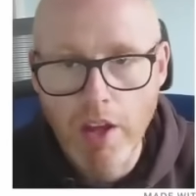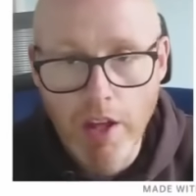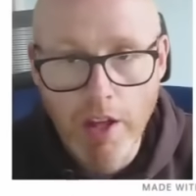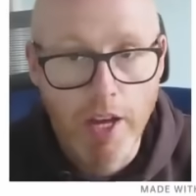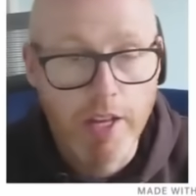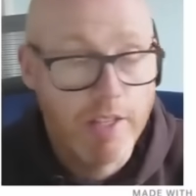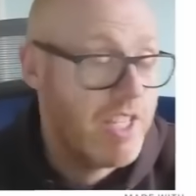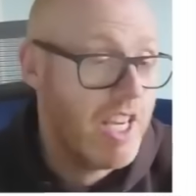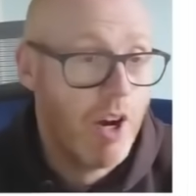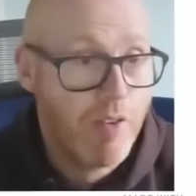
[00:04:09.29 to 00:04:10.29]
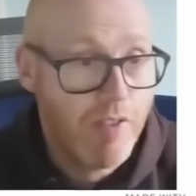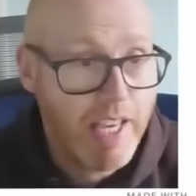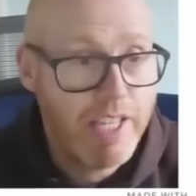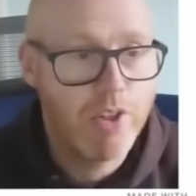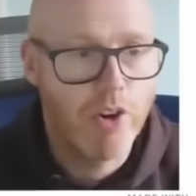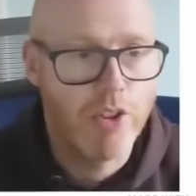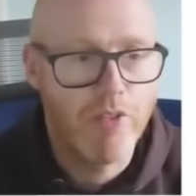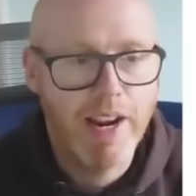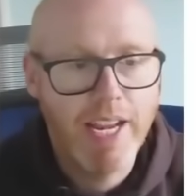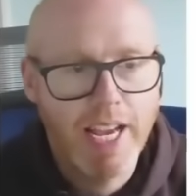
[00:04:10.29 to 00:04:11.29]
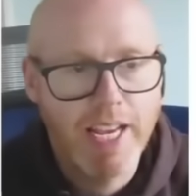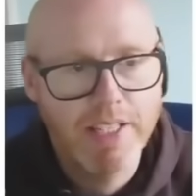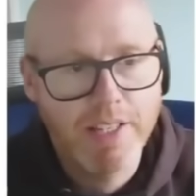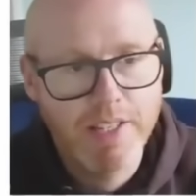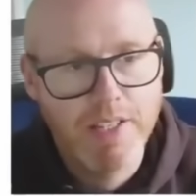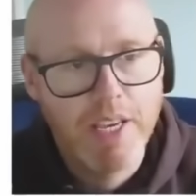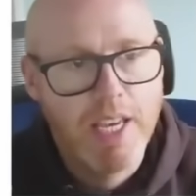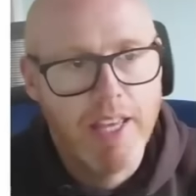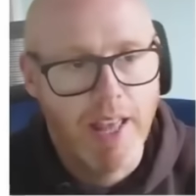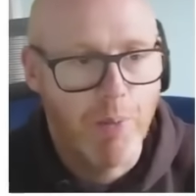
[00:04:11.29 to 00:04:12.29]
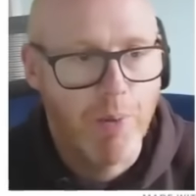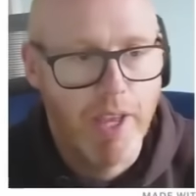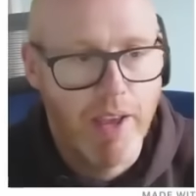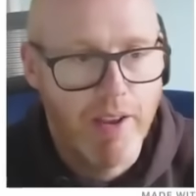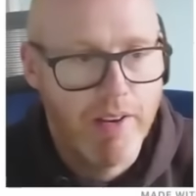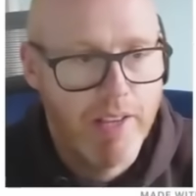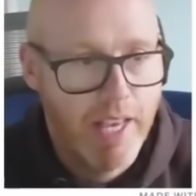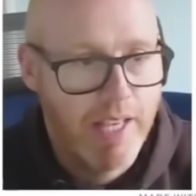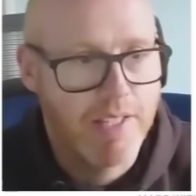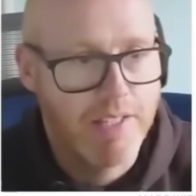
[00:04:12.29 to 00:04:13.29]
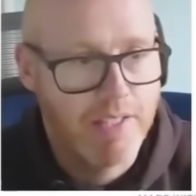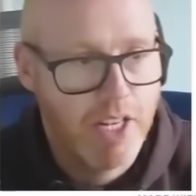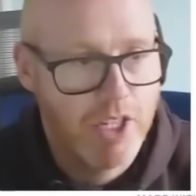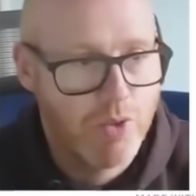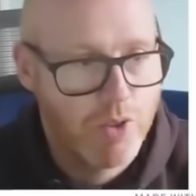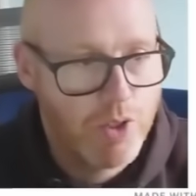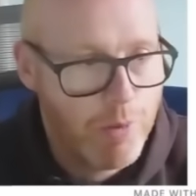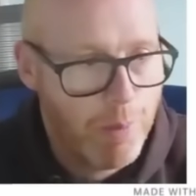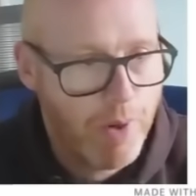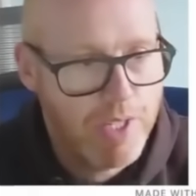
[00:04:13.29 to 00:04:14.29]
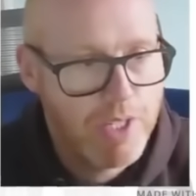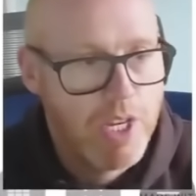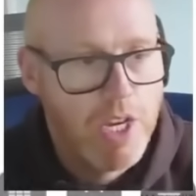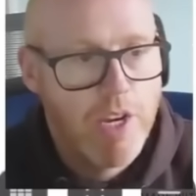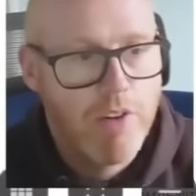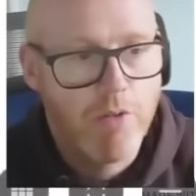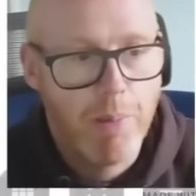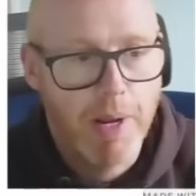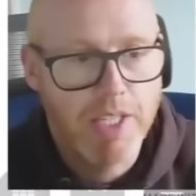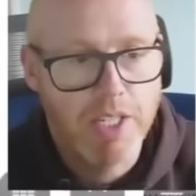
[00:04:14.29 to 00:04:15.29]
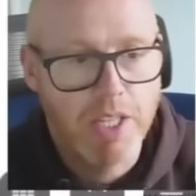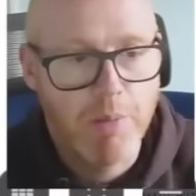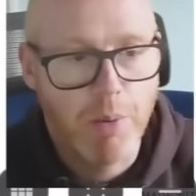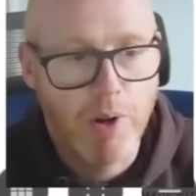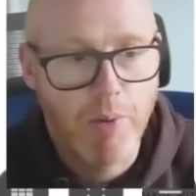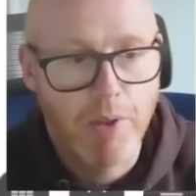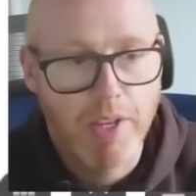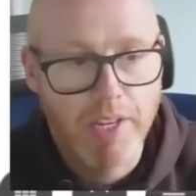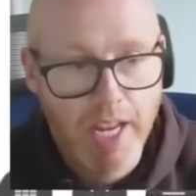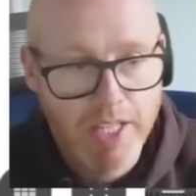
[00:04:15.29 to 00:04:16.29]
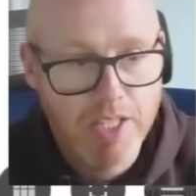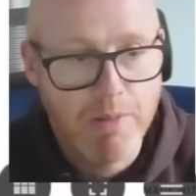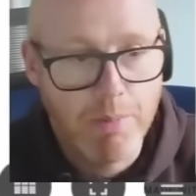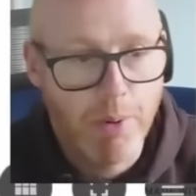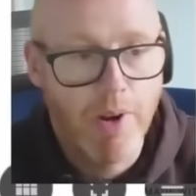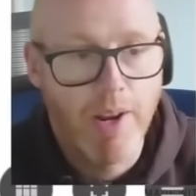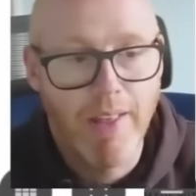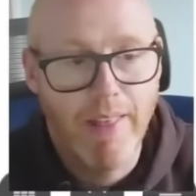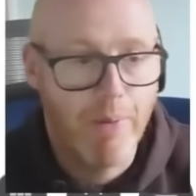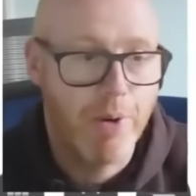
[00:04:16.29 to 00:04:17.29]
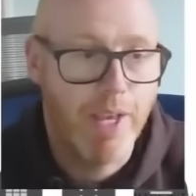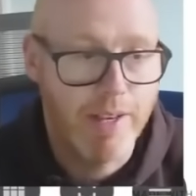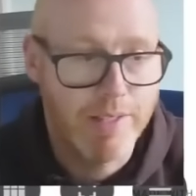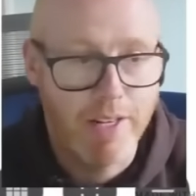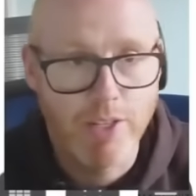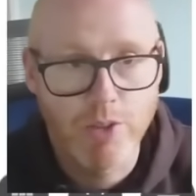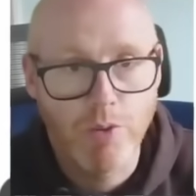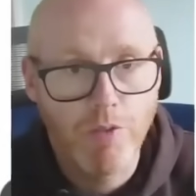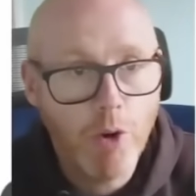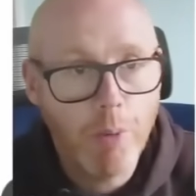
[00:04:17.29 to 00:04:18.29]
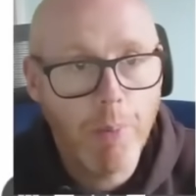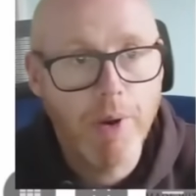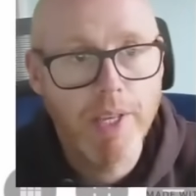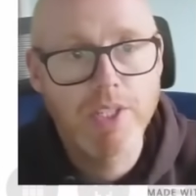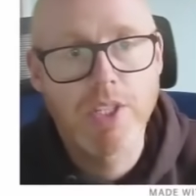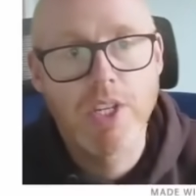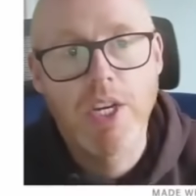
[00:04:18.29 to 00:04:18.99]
TRVs on the radiators, that would get us an extra 2 points. Replacing the boiler with a condensing boiler, that would get us an extra 4 points.